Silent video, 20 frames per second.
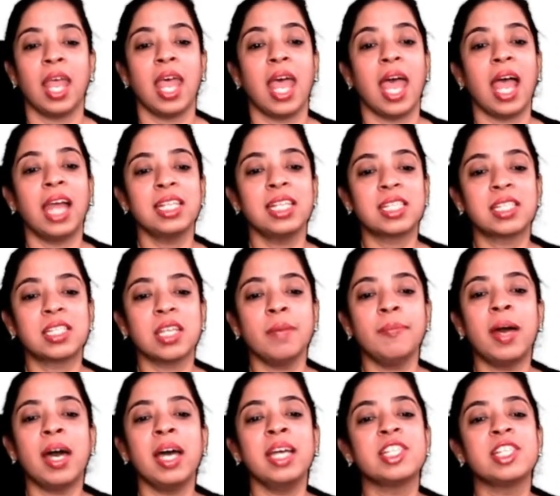and
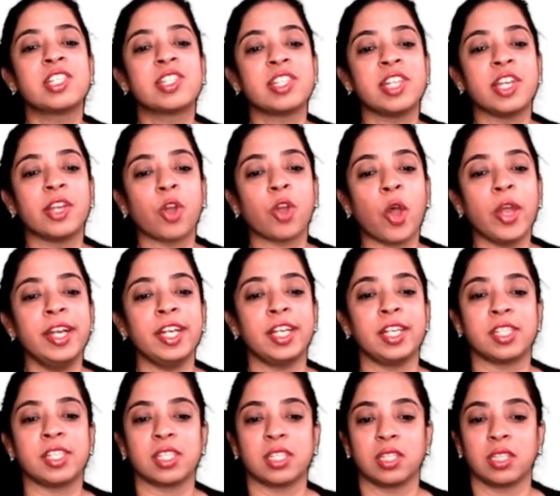some are
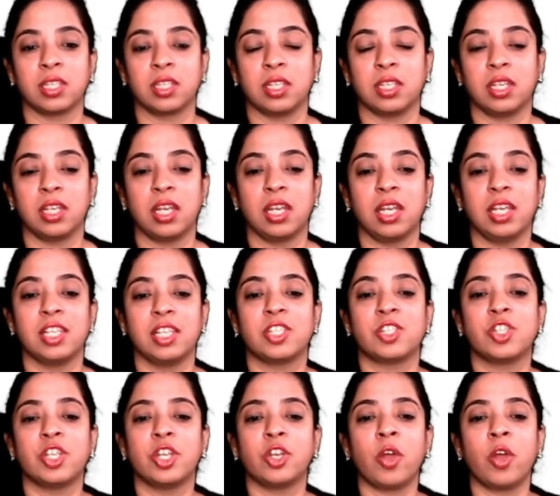steroids.
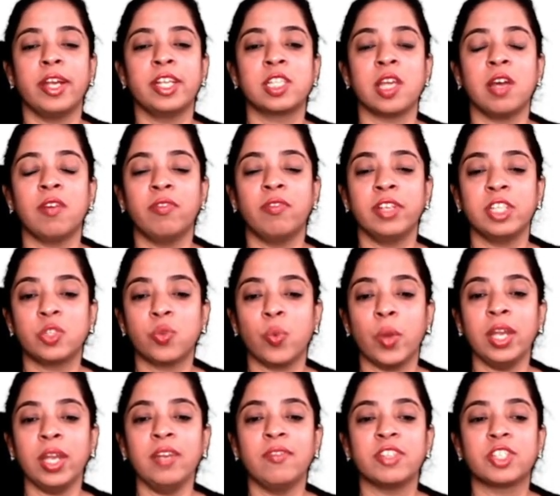Steroids are which
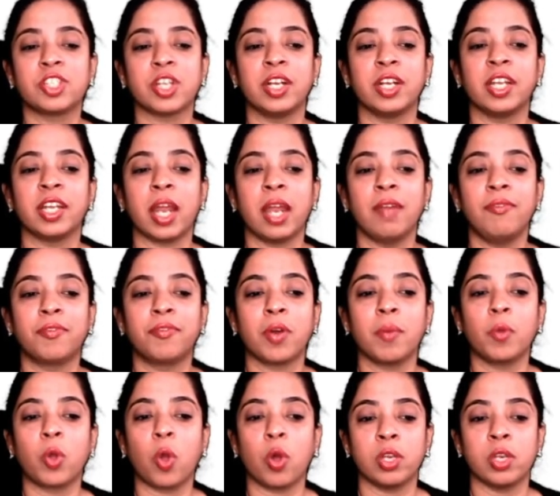one? Which are derived
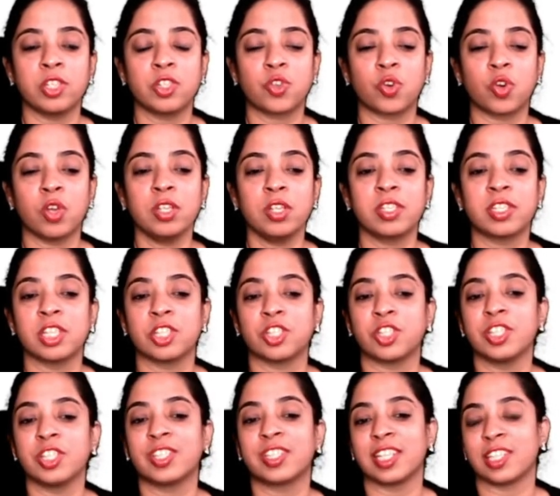from cholesterol such
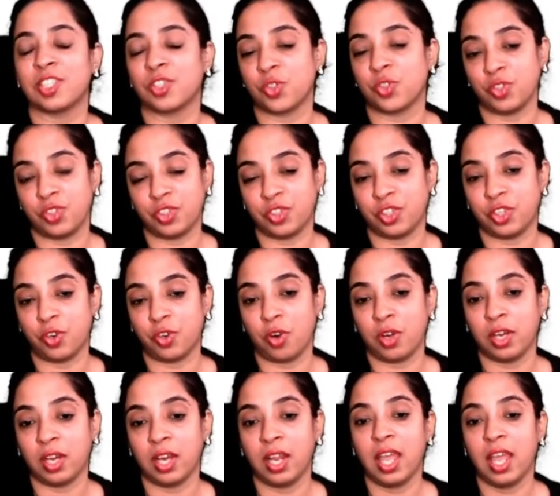as testosterone.
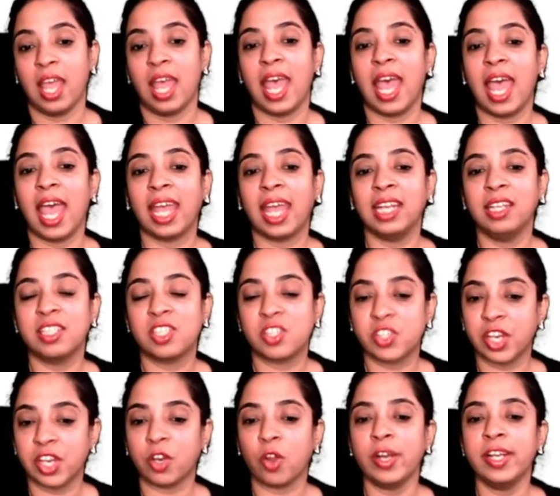And
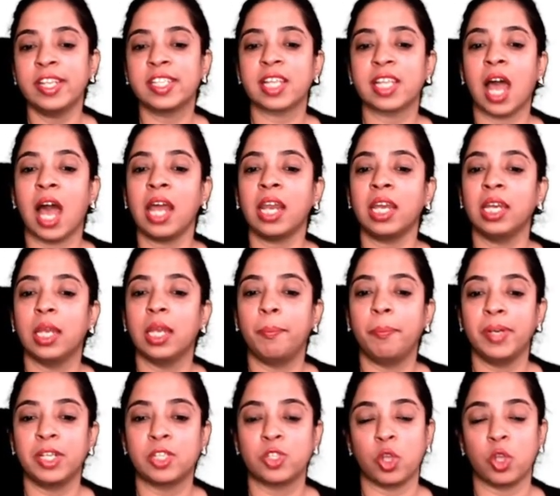steroids are
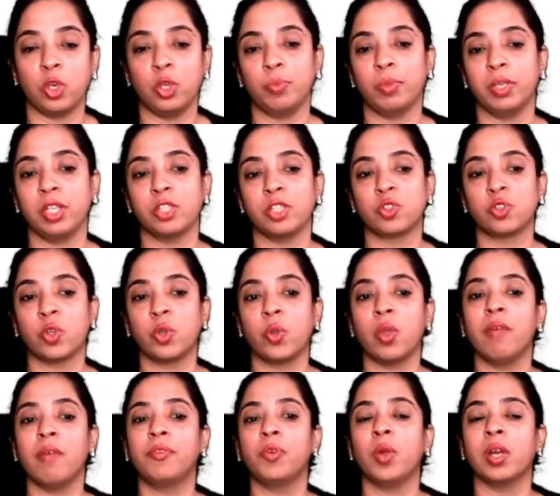lipid soluble. So you
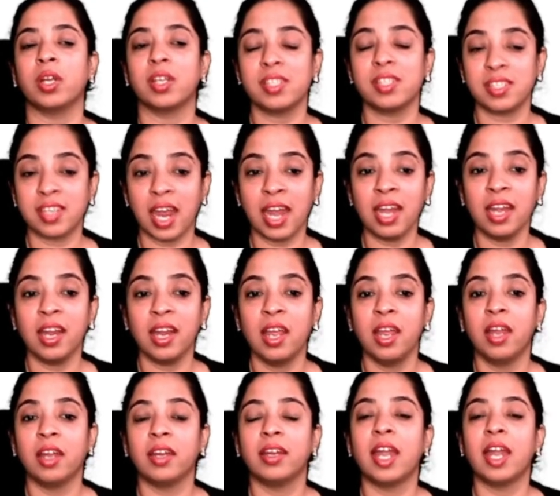have to understand
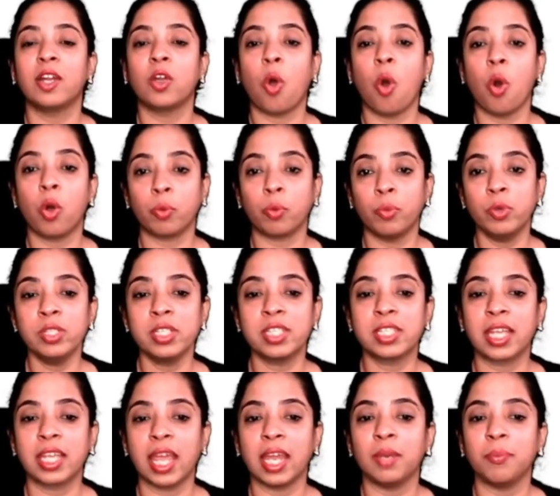that hormones
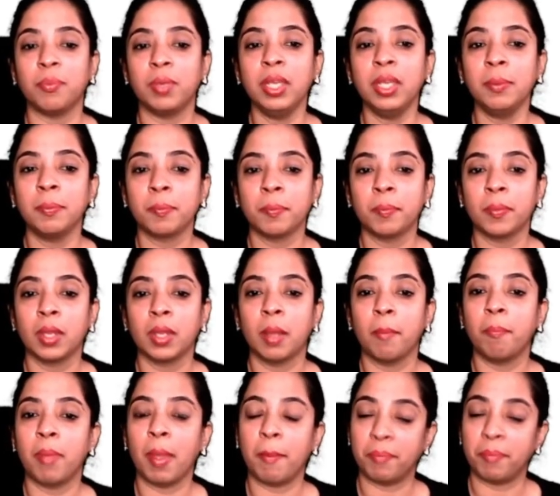can be
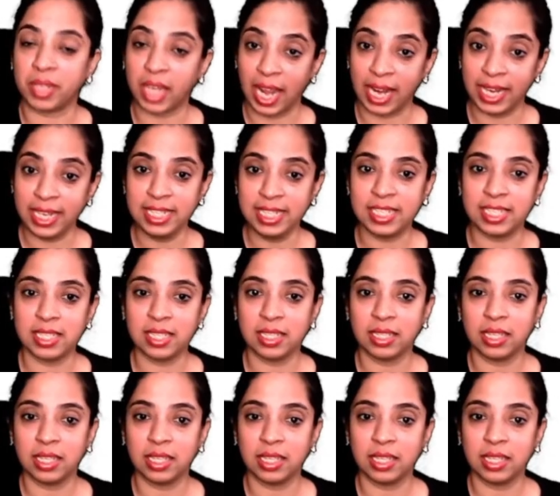peptides,